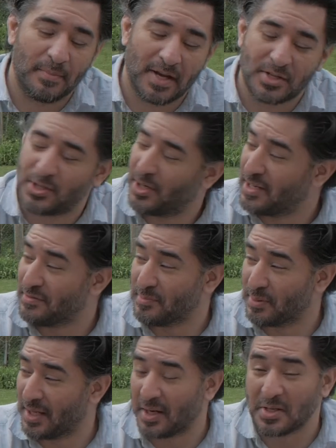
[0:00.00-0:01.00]
I'm not sure I even
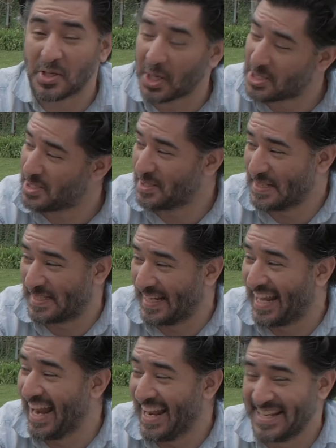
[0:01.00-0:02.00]
plan on touching this
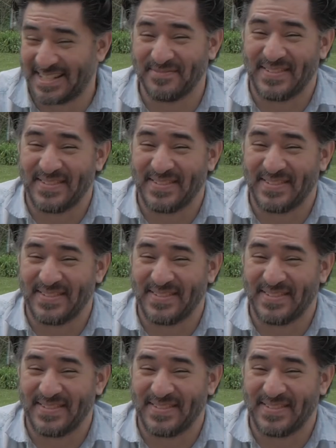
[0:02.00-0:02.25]
again, to